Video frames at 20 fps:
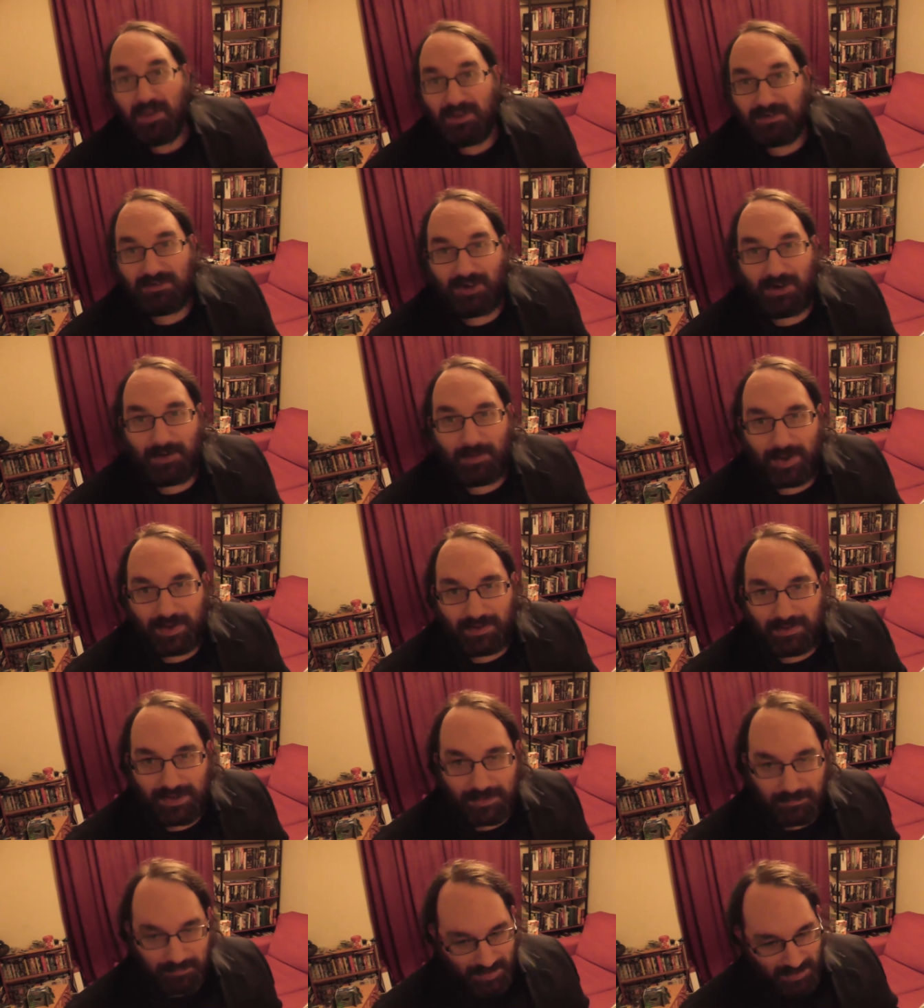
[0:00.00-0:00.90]
Sorry about
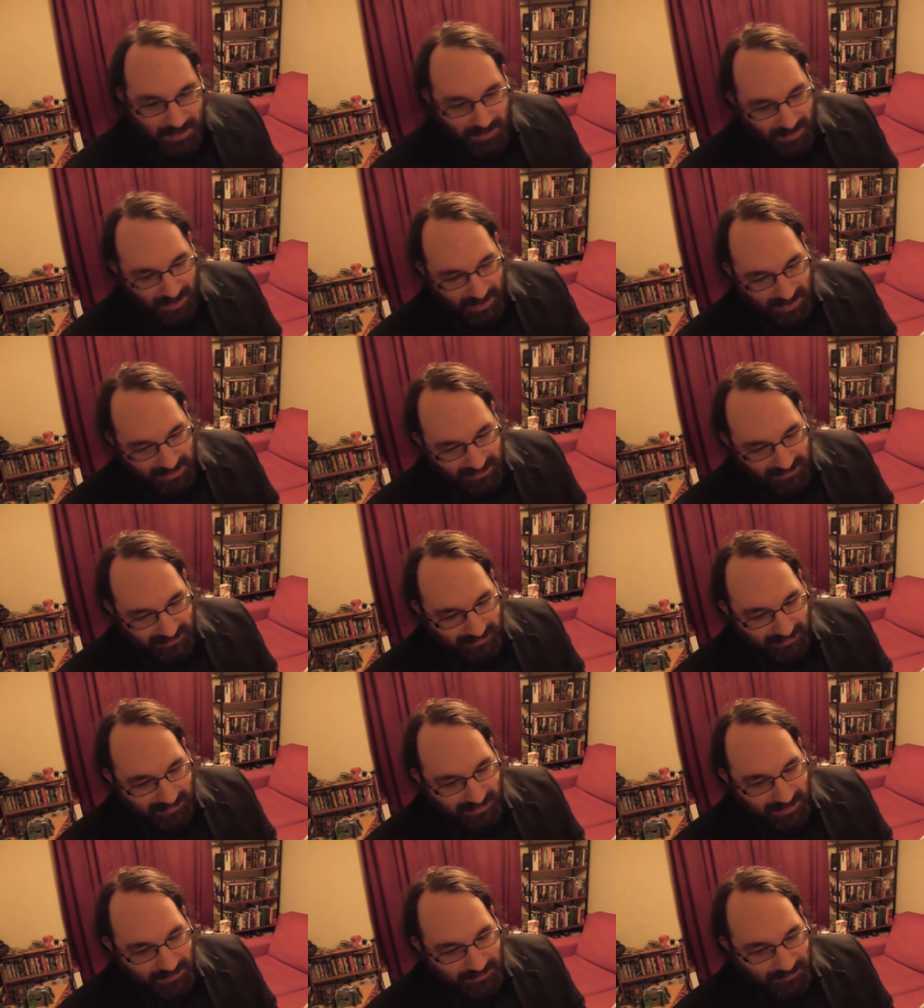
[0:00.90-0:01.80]
that.
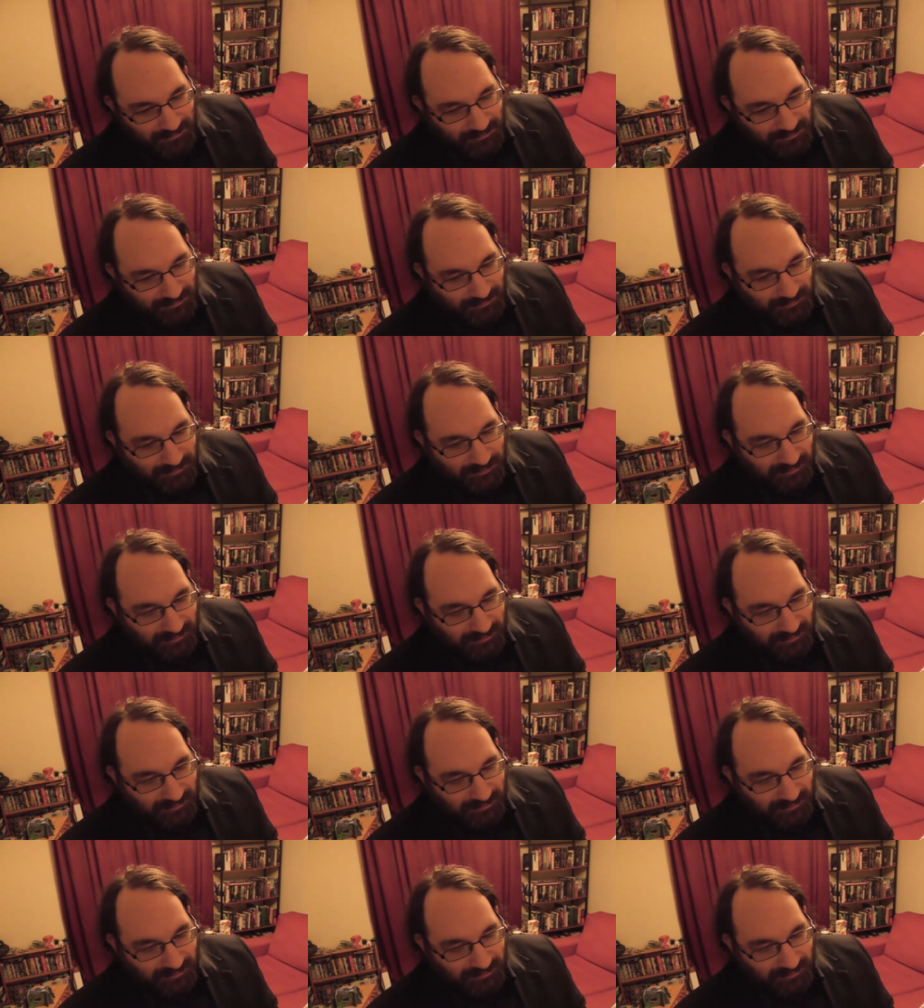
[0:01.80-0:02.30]
It's, um,